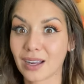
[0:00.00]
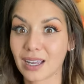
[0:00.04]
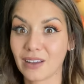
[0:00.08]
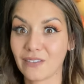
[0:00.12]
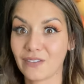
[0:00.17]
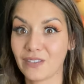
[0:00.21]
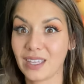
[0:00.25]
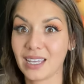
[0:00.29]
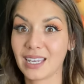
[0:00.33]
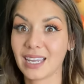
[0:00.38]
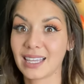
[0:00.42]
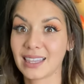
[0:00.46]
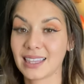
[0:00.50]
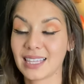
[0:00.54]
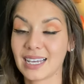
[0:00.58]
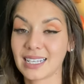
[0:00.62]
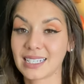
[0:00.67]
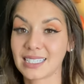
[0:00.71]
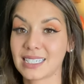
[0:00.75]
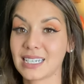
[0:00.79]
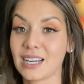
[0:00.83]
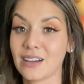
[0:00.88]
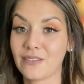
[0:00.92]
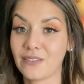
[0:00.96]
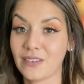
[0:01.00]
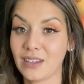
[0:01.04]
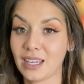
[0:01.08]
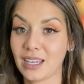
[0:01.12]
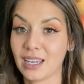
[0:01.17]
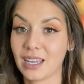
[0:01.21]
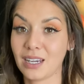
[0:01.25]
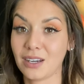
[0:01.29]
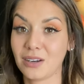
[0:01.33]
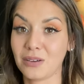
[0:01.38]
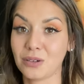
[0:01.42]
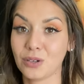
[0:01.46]
if they get that stuffing
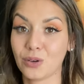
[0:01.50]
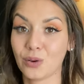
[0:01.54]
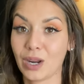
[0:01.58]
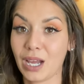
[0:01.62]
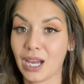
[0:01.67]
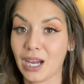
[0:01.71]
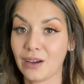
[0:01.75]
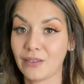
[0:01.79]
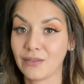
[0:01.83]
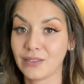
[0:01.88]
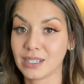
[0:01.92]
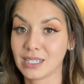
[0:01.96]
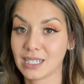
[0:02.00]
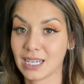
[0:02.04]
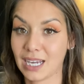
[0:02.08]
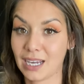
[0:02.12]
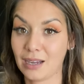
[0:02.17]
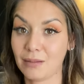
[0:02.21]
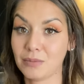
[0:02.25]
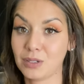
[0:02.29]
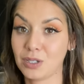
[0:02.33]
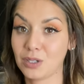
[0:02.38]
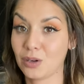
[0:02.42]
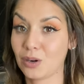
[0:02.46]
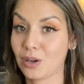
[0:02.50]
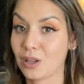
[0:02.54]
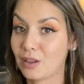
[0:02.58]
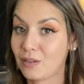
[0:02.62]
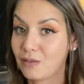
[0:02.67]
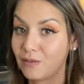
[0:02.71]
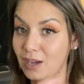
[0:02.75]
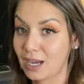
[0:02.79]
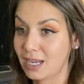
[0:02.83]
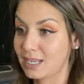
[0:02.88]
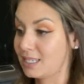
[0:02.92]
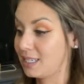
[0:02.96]
and you don't have the time to go to the
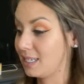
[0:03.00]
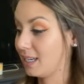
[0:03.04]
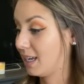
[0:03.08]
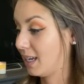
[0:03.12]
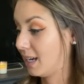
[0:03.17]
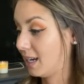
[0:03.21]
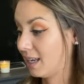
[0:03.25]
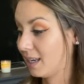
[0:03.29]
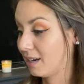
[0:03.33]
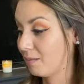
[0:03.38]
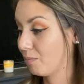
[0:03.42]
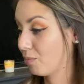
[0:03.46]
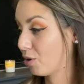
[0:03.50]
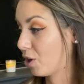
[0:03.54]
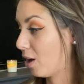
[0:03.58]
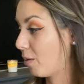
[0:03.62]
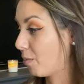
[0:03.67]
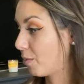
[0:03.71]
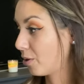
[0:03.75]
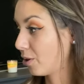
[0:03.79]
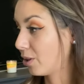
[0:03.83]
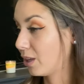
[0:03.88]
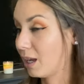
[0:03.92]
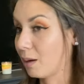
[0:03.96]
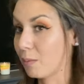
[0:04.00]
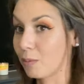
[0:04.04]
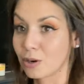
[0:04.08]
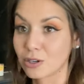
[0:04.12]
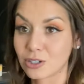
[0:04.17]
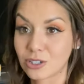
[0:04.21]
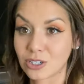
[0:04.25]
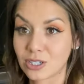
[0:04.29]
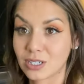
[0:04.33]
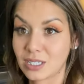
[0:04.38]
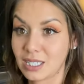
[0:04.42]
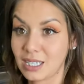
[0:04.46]
vet to get it properly
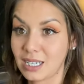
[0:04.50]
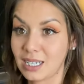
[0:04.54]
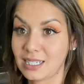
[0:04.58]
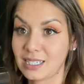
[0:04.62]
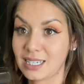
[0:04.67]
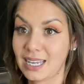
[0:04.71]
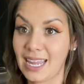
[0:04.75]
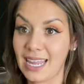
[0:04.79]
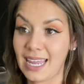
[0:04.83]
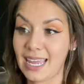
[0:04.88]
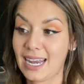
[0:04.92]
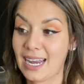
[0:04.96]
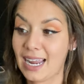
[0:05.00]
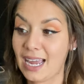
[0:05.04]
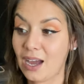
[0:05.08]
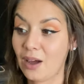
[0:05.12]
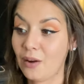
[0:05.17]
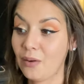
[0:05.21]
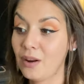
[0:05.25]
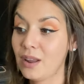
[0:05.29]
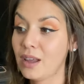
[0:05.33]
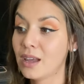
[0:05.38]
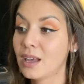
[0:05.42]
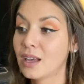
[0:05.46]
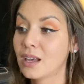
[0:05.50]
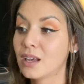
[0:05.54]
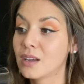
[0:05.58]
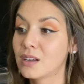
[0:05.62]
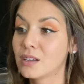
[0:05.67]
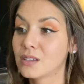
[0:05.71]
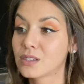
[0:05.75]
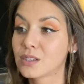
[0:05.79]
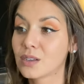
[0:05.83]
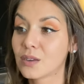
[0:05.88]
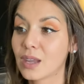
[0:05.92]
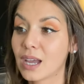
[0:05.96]
emergency taken out.
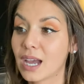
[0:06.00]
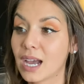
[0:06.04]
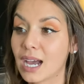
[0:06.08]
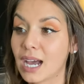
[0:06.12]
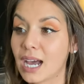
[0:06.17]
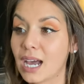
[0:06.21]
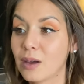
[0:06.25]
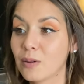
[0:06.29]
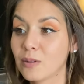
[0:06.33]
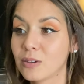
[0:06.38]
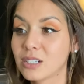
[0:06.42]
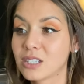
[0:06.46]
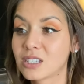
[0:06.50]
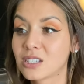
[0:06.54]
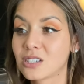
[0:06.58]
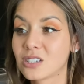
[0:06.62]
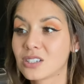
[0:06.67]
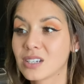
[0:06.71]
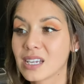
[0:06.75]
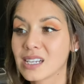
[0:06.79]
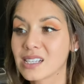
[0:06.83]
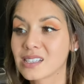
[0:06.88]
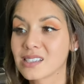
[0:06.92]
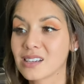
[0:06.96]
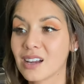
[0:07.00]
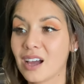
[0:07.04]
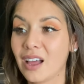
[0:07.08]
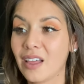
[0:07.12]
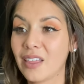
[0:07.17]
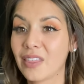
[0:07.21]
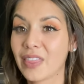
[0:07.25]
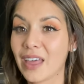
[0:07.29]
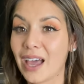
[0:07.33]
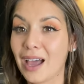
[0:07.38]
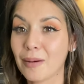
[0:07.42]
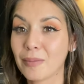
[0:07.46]
So yeah, I would suggest
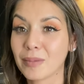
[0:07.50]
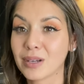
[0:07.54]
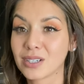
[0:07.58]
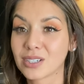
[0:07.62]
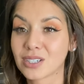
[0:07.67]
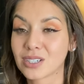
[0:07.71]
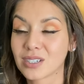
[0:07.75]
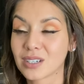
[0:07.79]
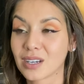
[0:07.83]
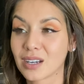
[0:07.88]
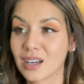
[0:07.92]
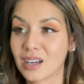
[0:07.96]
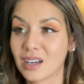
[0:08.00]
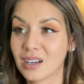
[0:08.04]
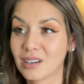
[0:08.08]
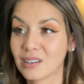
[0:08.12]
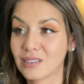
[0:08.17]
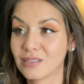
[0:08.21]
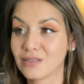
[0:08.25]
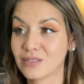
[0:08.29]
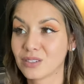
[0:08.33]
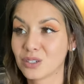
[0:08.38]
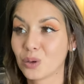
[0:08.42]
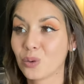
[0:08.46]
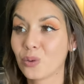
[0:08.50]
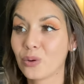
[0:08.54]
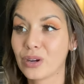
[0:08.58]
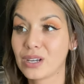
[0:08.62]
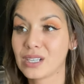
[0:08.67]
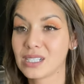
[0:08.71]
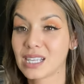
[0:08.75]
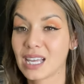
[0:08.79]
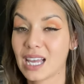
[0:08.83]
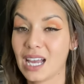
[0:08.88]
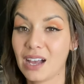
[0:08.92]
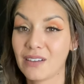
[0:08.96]
not that much of
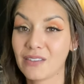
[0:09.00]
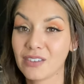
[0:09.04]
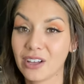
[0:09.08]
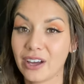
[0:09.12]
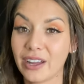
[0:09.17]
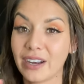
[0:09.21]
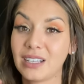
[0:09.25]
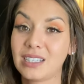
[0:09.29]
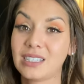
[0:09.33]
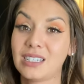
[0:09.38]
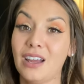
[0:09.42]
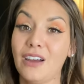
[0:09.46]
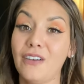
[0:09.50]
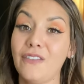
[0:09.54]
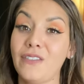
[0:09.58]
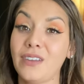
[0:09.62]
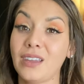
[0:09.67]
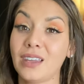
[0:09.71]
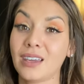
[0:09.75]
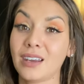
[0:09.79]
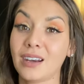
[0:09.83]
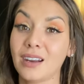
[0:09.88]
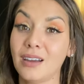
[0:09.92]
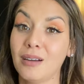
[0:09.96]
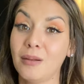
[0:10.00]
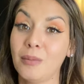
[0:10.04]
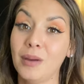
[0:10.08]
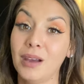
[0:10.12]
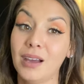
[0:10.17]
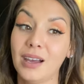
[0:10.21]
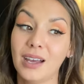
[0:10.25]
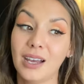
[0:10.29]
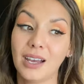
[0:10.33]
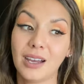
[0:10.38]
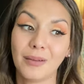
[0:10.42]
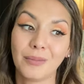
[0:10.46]
toys that have a lot of stuffing in them.
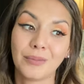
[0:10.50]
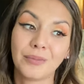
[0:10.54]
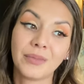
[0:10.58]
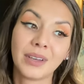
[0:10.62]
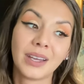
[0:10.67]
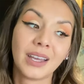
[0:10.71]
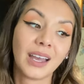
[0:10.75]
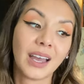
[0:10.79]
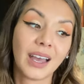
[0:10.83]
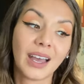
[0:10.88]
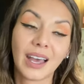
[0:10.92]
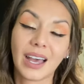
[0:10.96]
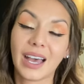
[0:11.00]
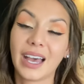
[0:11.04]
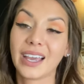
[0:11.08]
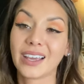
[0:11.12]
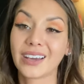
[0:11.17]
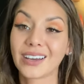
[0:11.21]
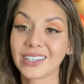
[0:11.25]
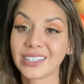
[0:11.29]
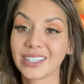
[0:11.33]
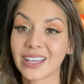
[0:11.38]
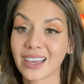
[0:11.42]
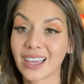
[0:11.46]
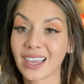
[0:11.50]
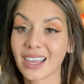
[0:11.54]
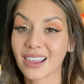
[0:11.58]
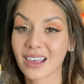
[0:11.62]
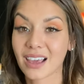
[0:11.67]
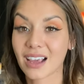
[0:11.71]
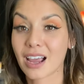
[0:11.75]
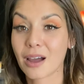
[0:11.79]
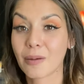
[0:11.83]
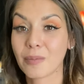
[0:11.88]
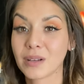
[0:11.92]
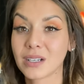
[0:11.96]
I got lucky
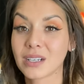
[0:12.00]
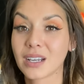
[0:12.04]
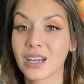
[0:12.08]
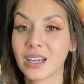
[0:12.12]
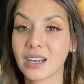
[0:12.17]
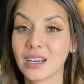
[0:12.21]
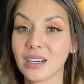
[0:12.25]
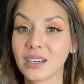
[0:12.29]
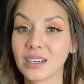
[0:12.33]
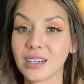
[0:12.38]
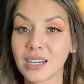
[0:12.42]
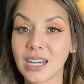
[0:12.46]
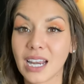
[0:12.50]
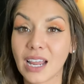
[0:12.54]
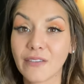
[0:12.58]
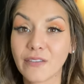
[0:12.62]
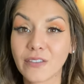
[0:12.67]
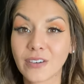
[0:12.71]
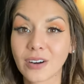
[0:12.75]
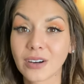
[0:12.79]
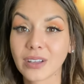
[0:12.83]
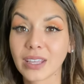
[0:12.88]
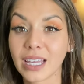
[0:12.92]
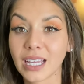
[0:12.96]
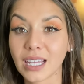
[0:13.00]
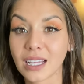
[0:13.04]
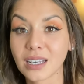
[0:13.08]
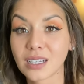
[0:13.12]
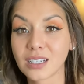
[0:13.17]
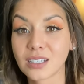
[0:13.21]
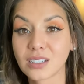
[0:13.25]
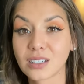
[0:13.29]
that Capitan never like